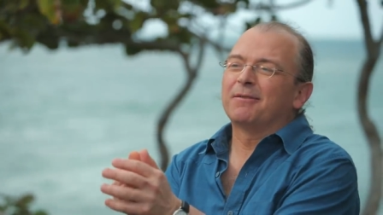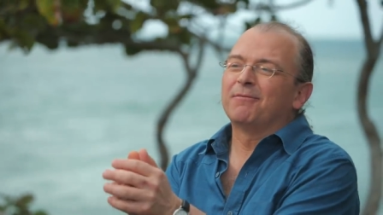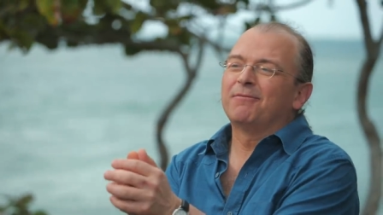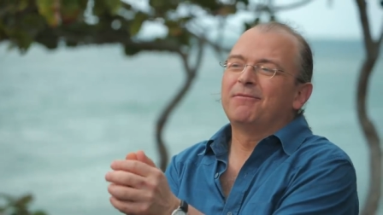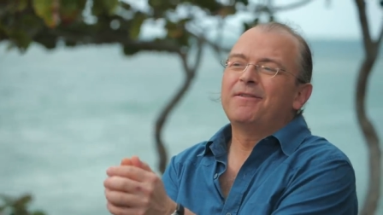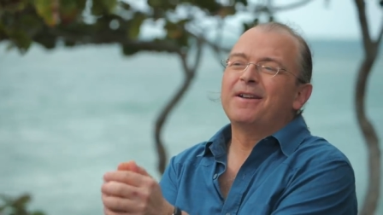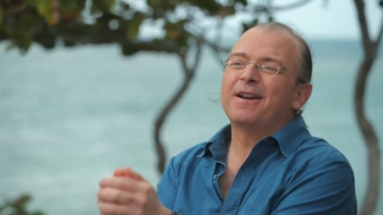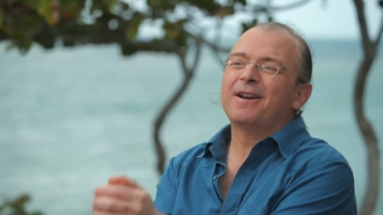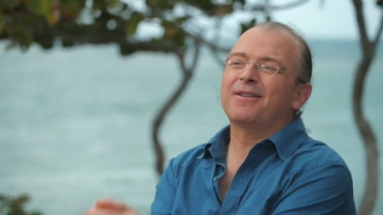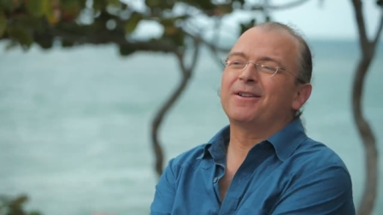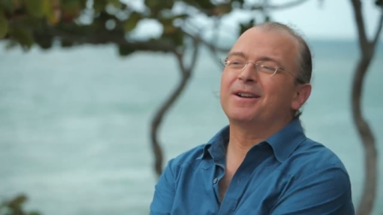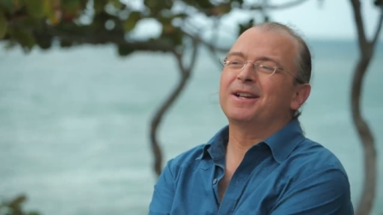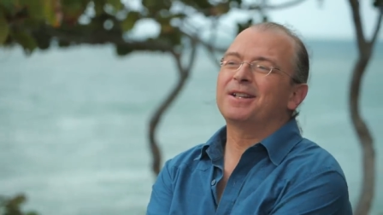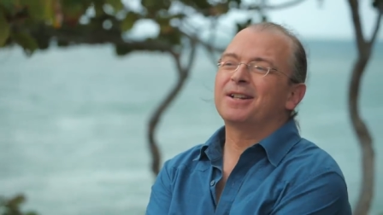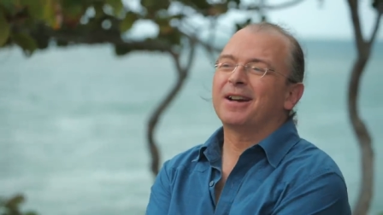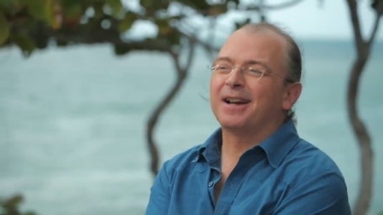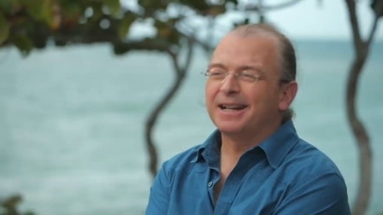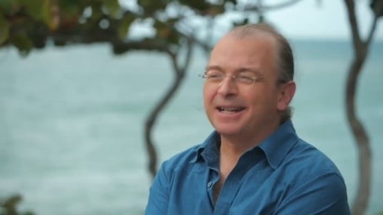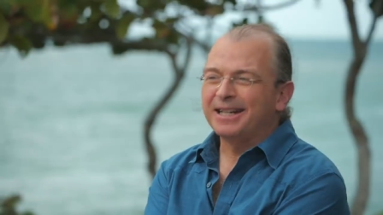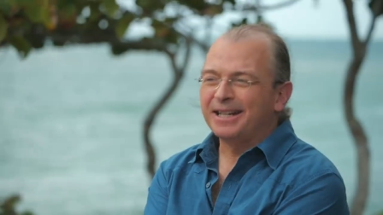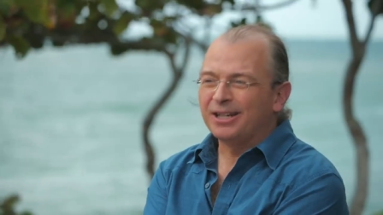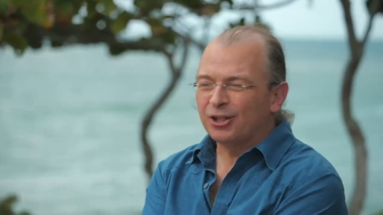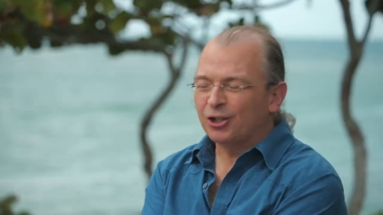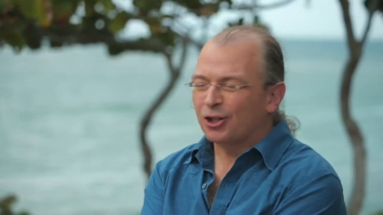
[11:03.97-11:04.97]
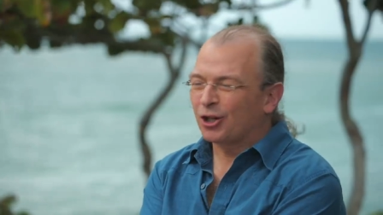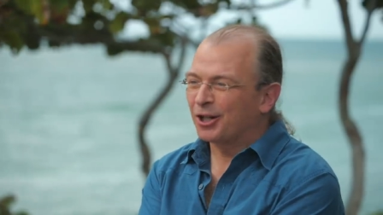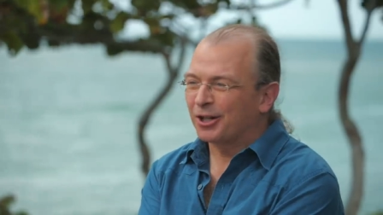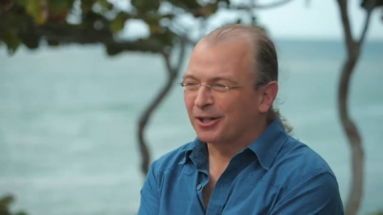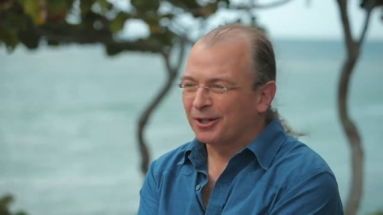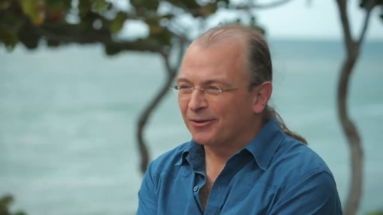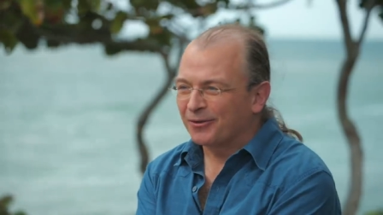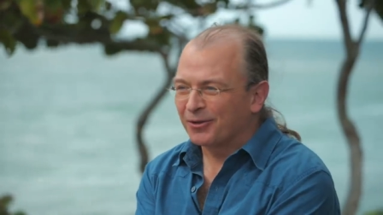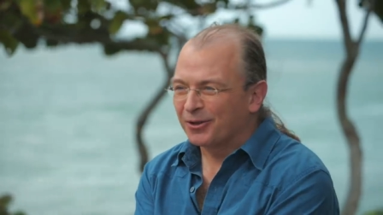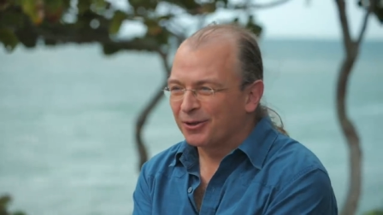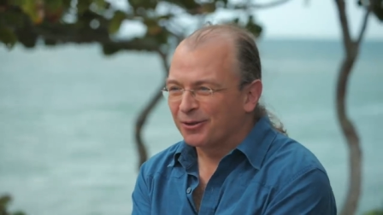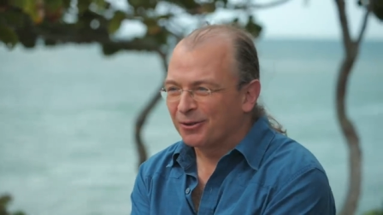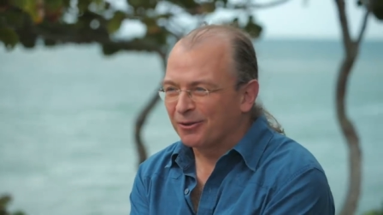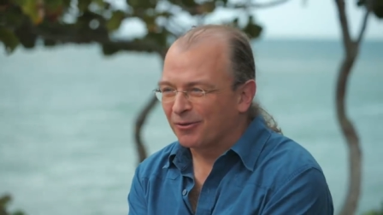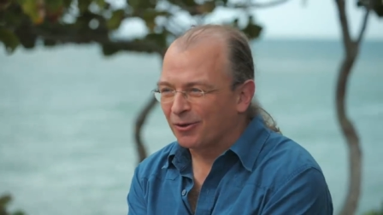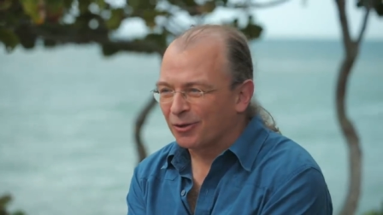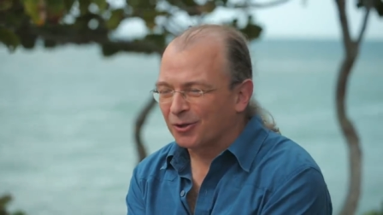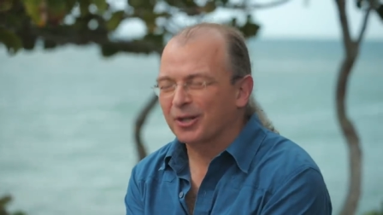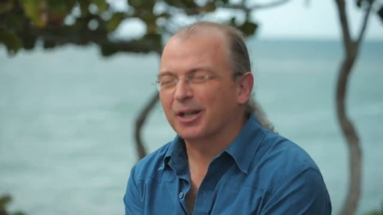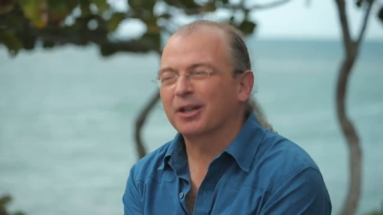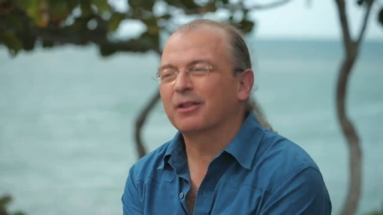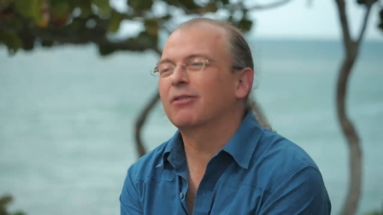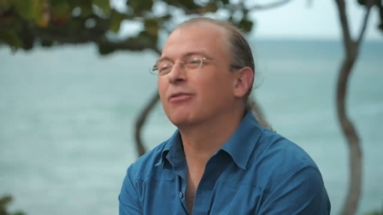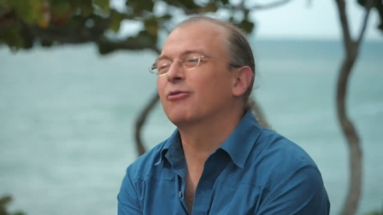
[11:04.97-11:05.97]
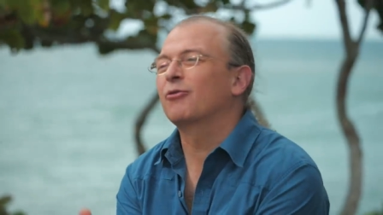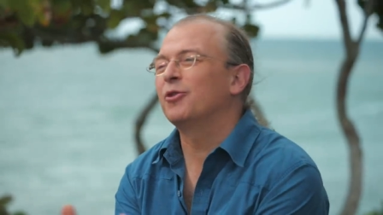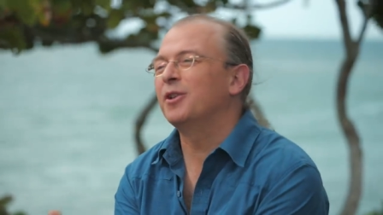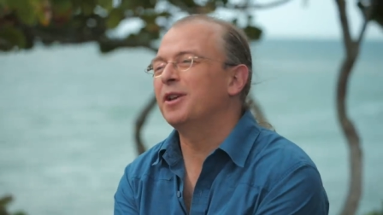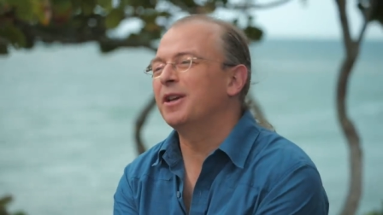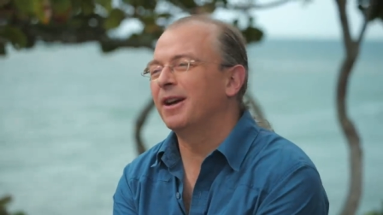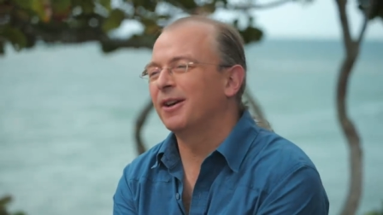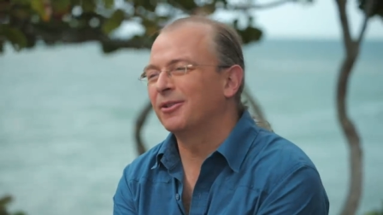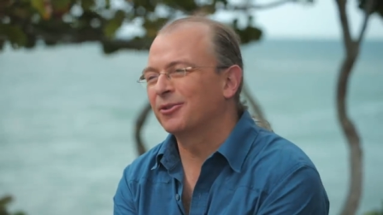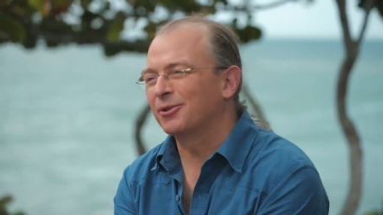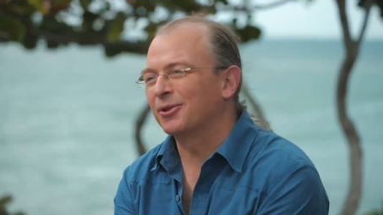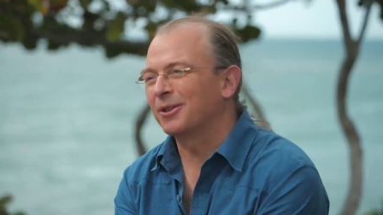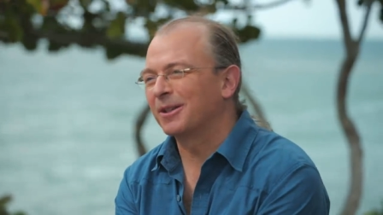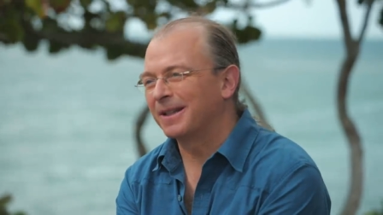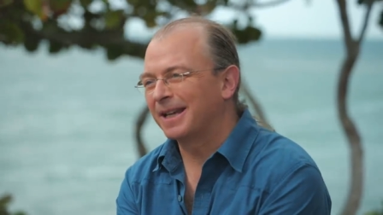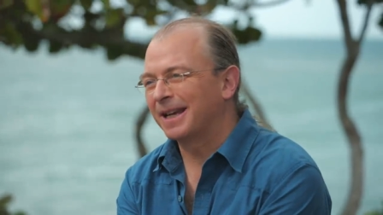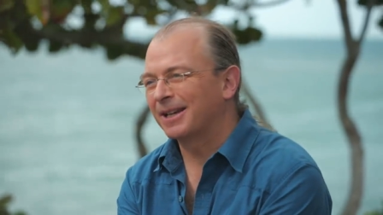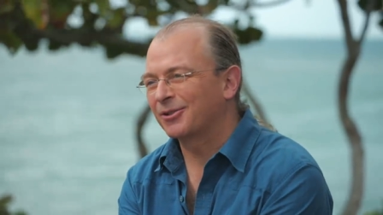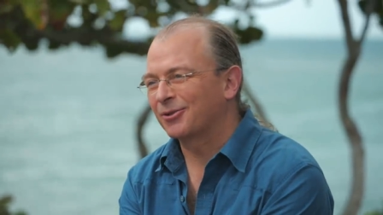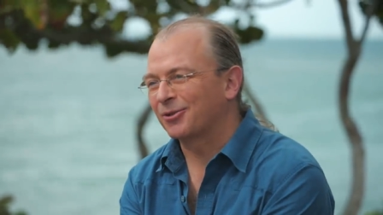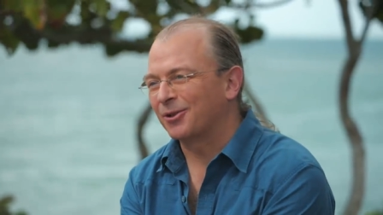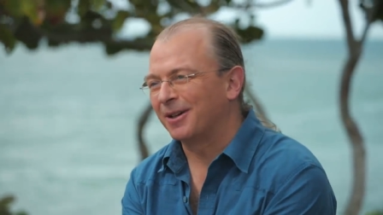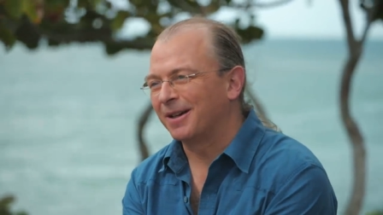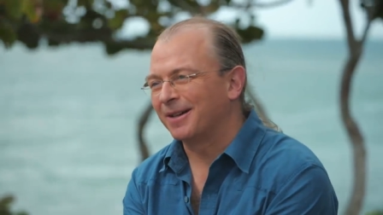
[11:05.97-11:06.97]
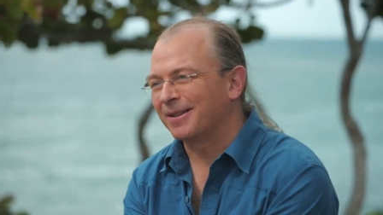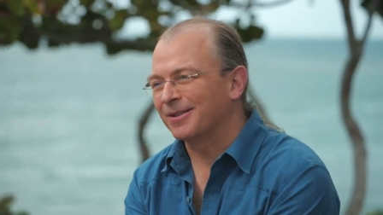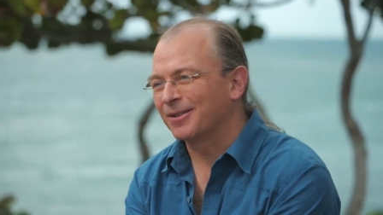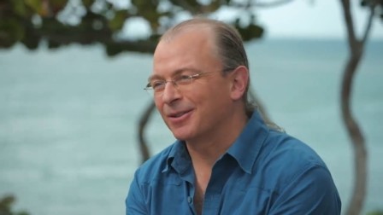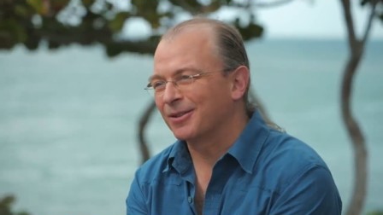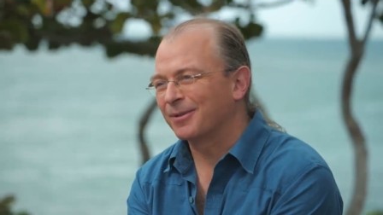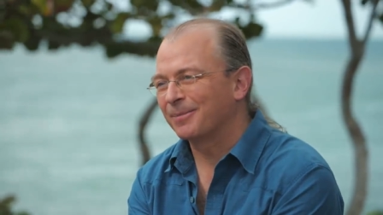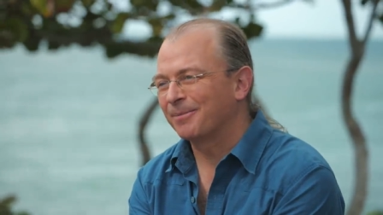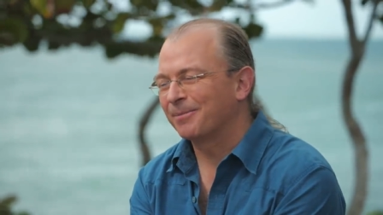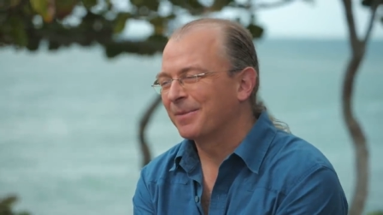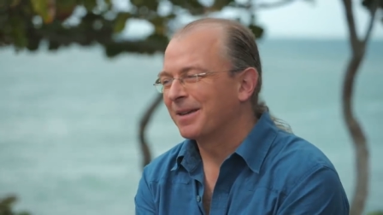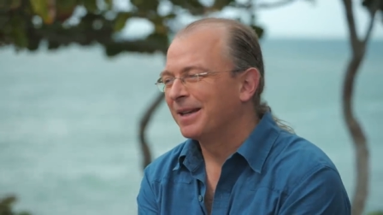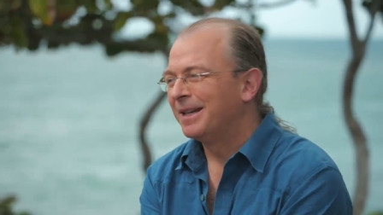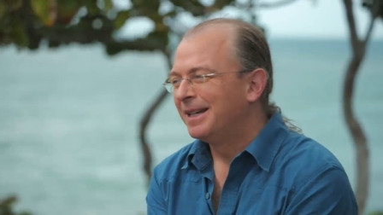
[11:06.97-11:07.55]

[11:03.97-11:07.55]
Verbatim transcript: a very tiny chunk of the universe, like 300 electrons.